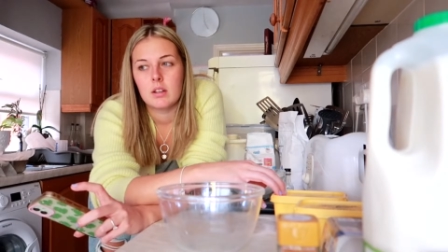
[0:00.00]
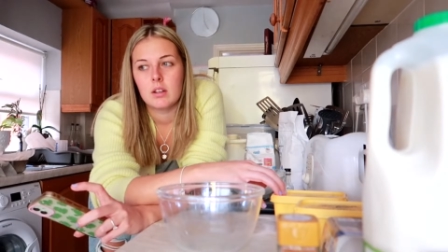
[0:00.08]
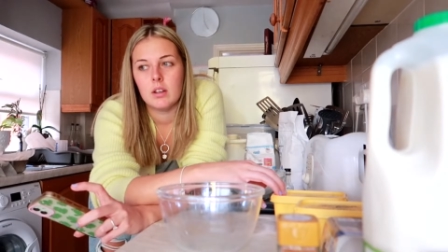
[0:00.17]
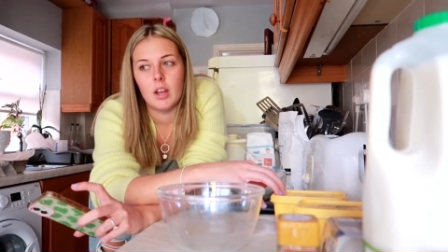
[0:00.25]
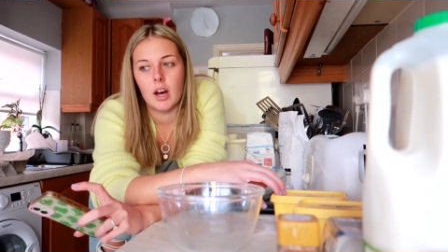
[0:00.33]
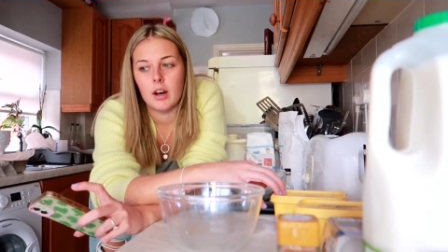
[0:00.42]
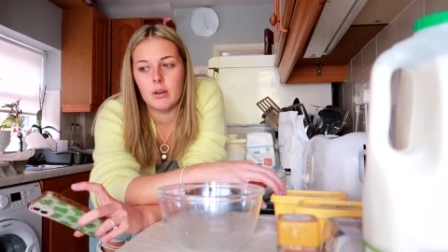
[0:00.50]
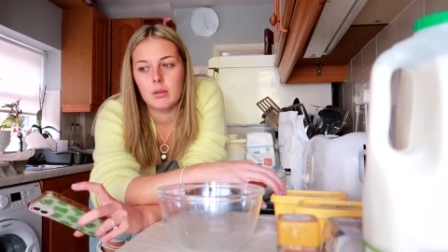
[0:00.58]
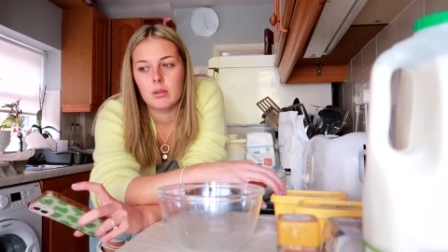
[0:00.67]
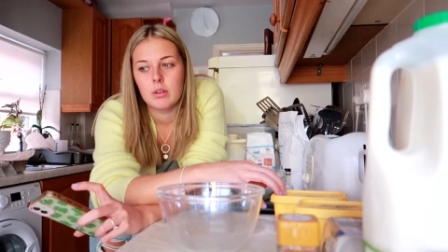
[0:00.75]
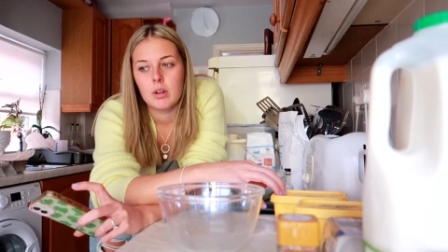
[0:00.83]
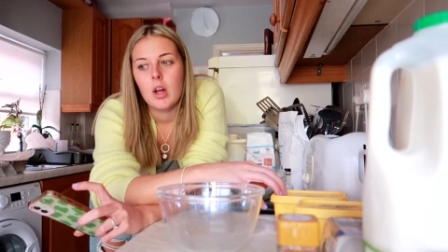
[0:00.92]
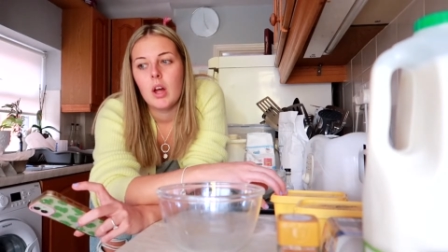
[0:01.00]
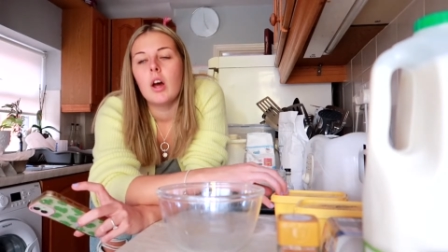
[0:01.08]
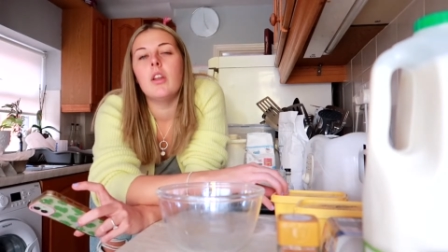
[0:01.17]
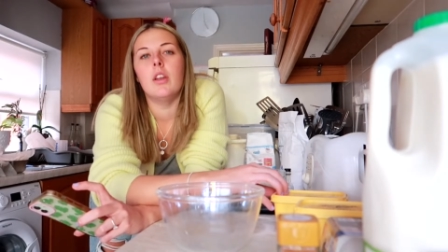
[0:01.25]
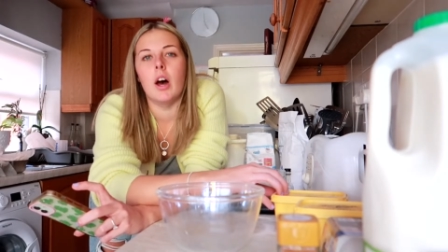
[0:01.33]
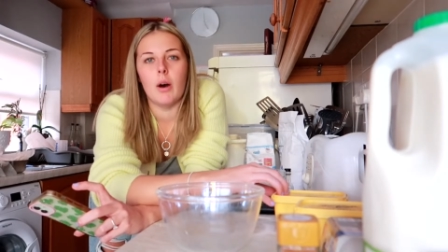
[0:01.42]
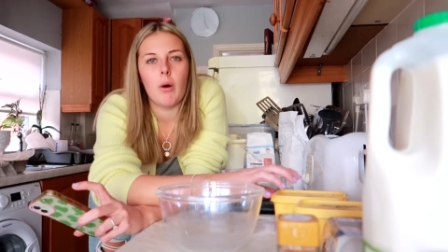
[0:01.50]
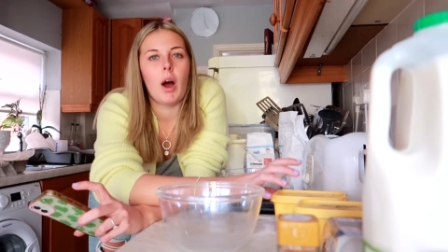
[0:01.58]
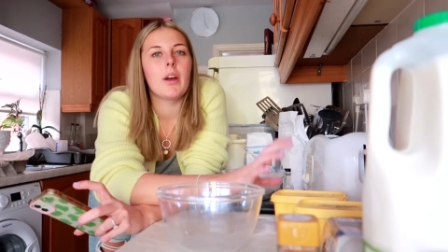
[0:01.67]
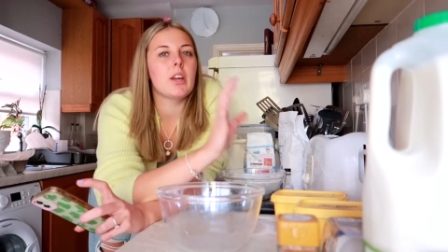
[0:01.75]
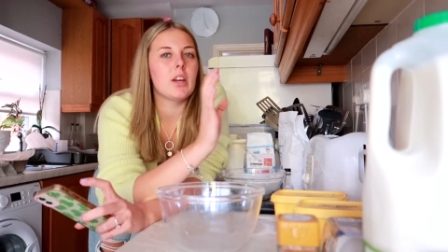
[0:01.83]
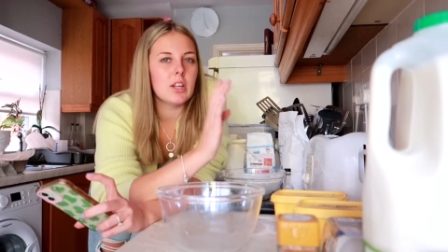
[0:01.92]
No,
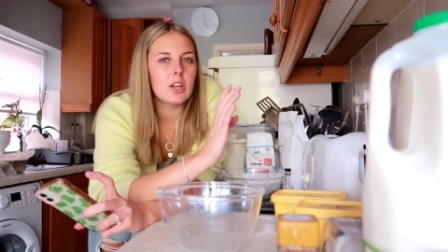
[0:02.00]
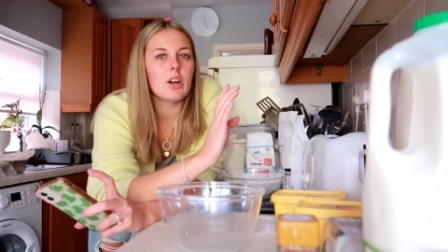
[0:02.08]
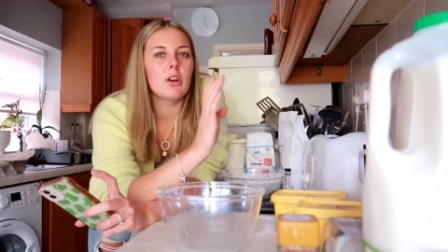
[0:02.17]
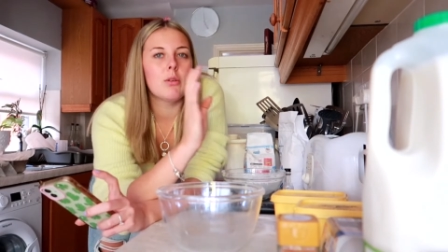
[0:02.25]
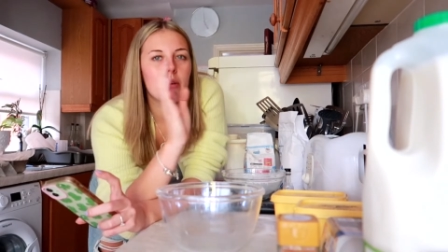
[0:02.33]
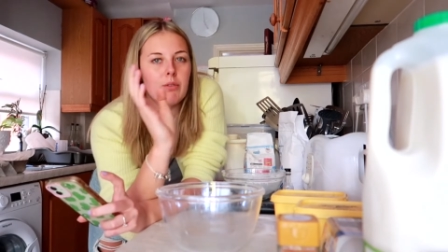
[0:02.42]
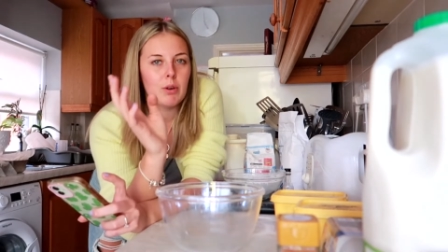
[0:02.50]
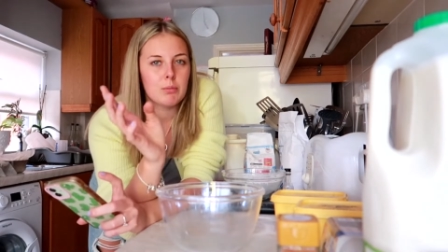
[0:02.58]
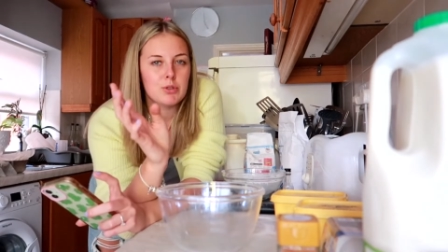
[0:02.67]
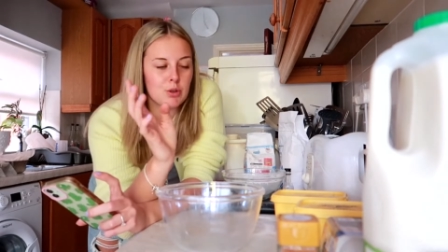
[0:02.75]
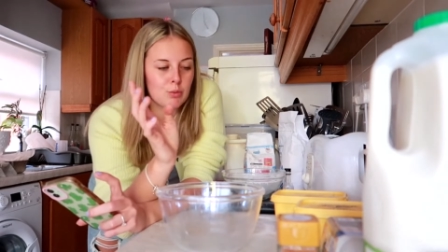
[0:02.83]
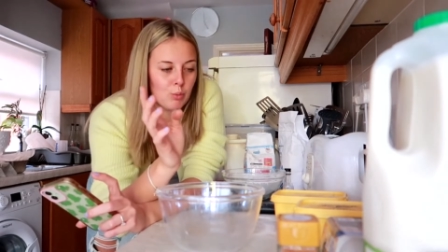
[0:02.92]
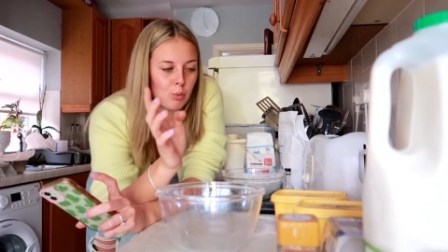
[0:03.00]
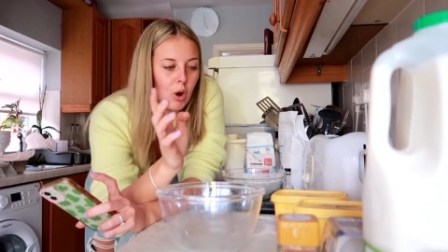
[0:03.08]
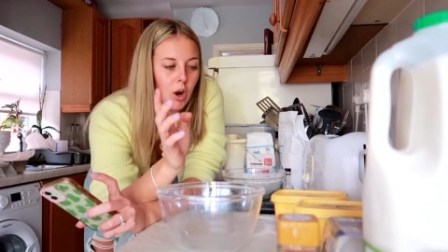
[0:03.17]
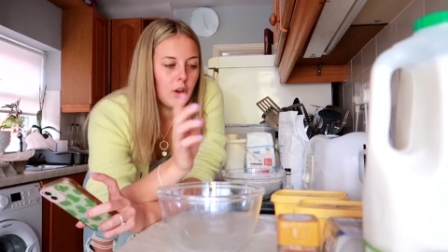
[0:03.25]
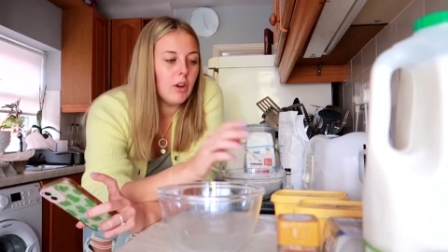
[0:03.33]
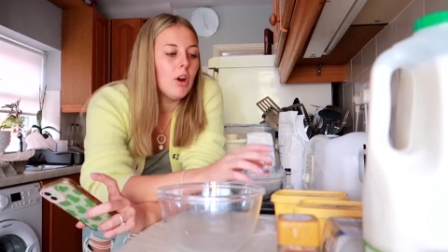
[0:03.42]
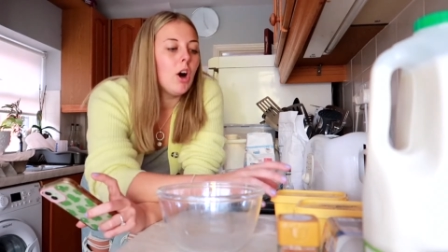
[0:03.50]
I'm gonna go with option 1.